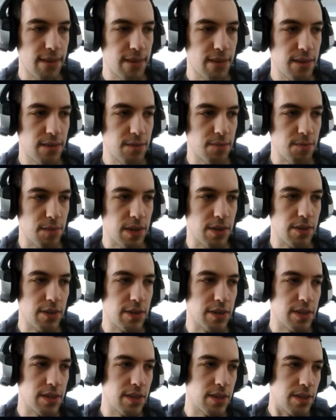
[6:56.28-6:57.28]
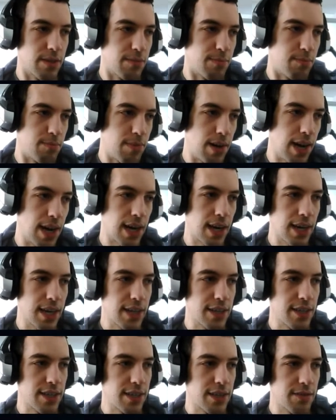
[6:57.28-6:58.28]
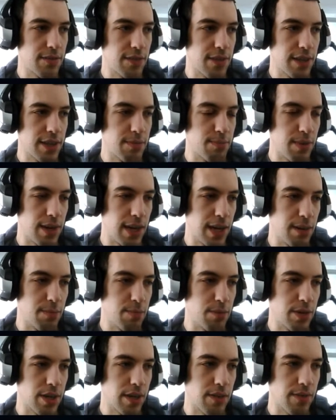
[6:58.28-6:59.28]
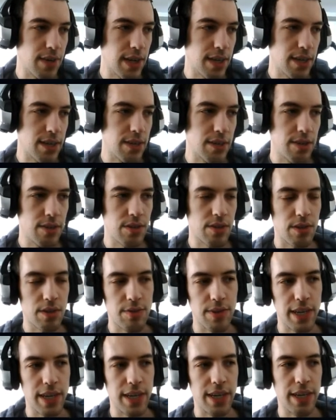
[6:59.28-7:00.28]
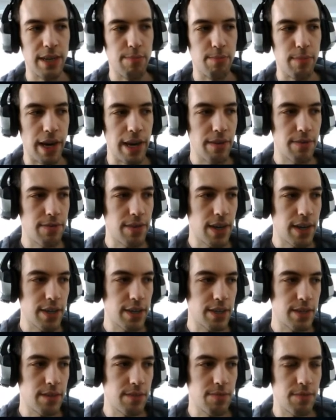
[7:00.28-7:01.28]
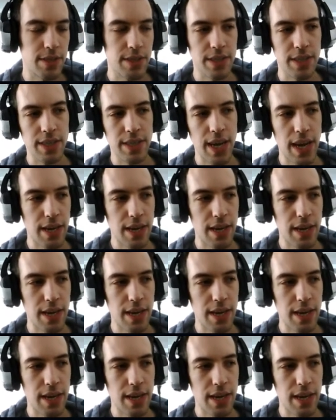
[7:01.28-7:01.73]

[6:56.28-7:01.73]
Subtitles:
we could partly achieve that by putting that code already in a main function, which is kind of